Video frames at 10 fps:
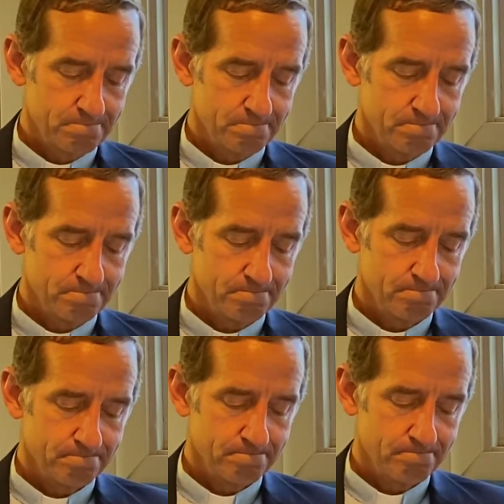
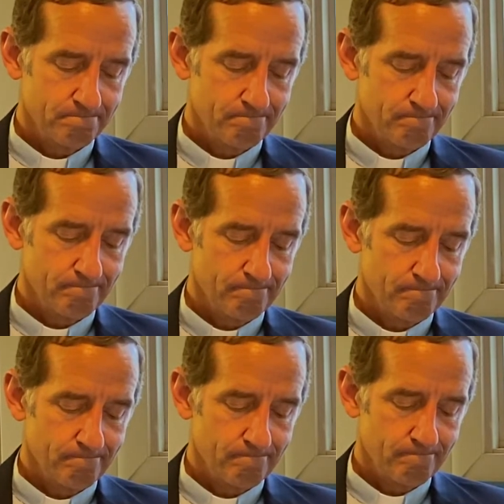
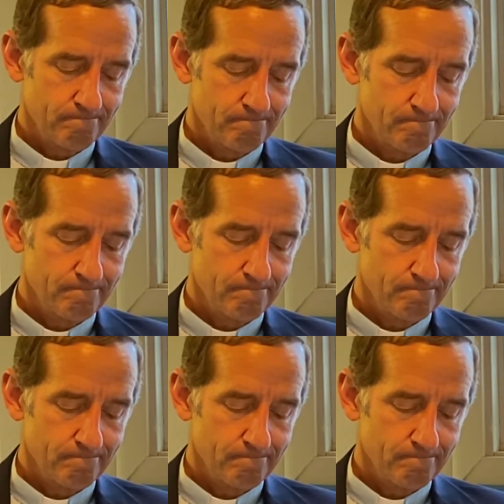Nobody speaks.